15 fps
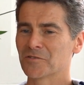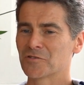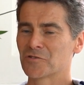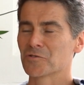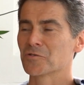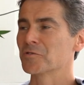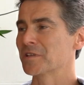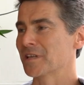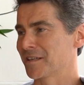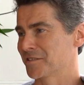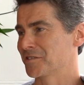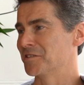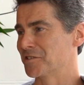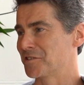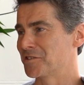draw that
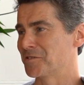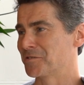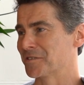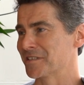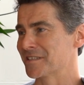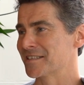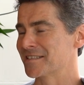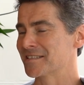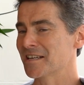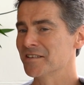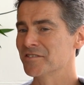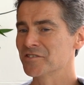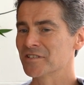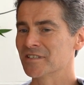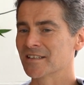to the student's
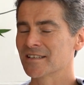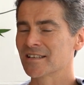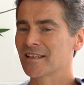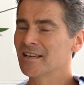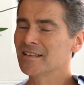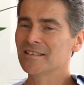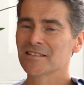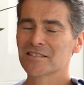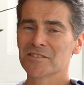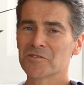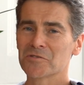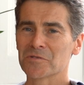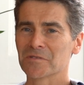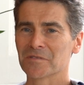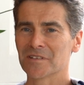attention. And again, it's
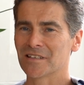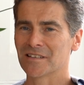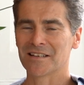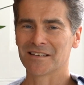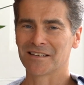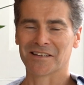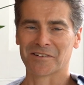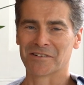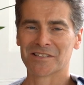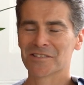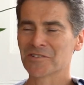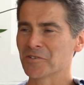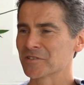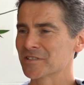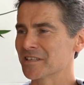not
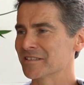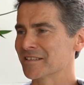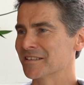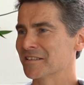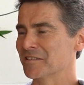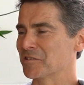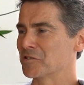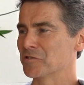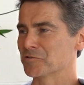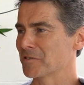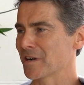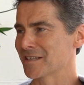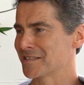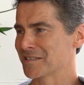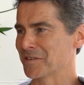done in an
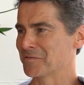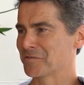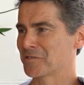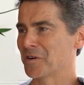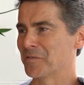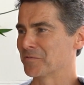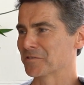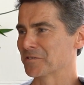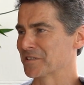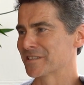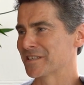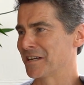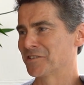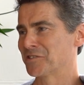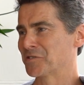aggressive,
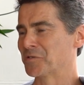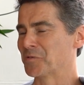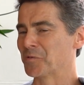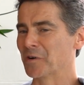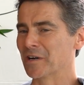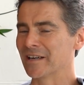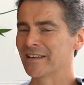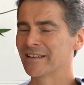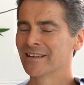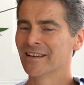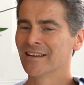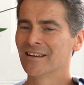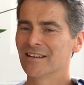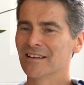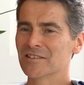confrontational way.
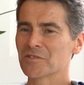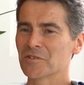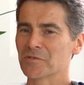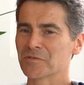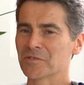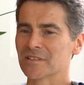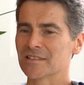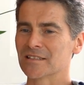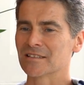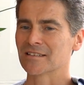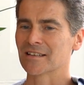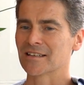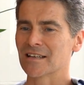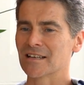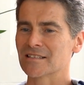It's often
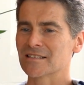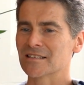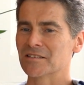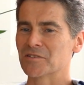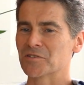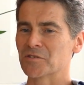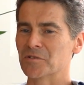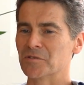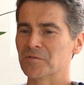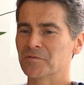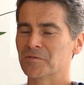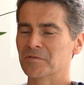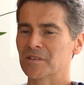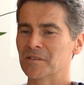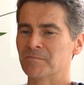done, I guess, in a sort of
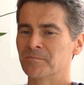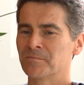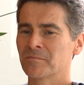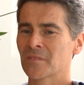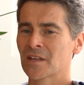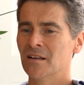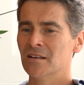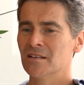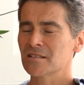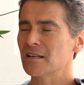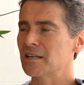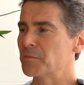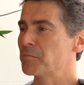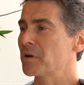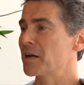
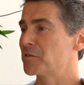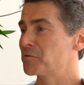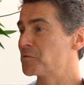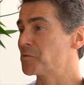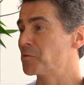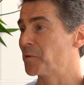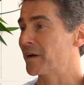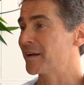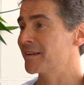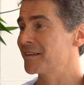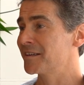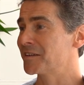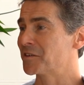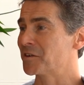slightly playful way,